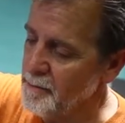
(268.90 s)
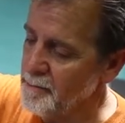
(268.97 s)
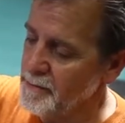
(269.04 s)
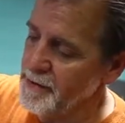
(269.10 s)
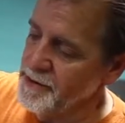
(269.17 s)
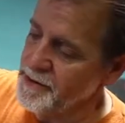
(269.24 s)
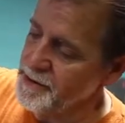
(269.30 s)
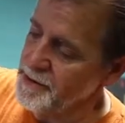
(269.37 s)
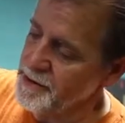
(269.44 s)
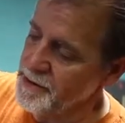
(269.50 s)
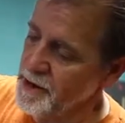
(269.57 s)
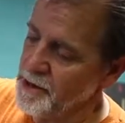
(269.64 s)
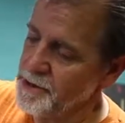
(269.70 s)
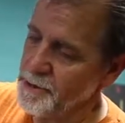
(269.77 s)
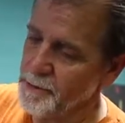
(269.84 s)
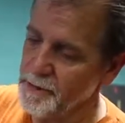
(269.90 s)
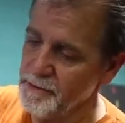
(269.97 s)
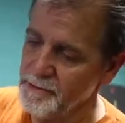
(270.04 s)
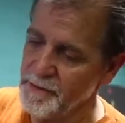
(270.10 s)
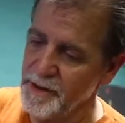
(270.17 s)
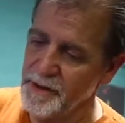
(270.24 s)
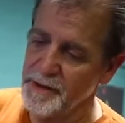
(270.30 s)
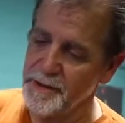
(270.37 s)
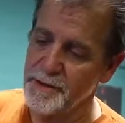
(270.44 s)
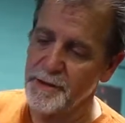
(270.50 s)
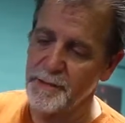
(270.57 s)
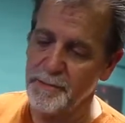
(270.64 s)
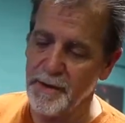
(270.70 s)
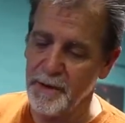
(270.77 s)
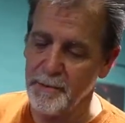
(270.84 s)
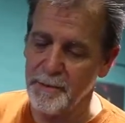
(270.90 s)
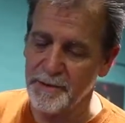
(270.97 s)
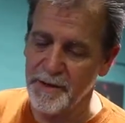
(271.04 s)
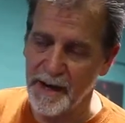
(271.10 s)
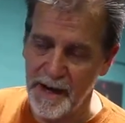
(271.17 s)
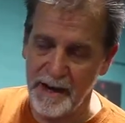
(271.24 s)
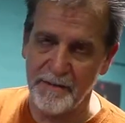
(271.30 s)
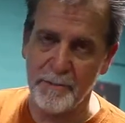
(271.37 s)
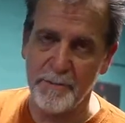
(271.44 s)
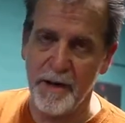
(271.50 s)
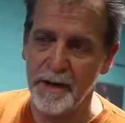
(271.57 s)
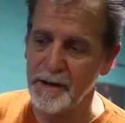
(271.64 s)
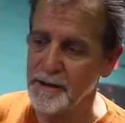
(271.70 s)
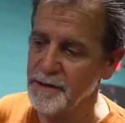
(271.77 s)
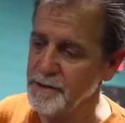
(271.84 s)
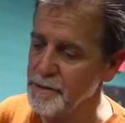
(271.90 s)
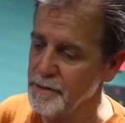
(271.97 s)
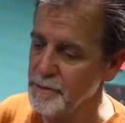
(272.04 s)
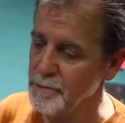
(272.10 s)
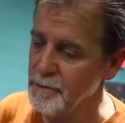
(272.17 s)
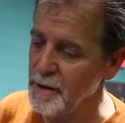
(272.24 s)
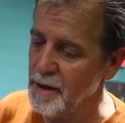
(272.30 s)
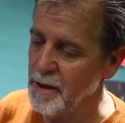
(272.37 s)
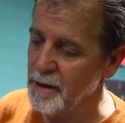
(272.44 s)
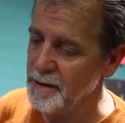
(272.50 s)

it's also convenience to be able to have a bucket to,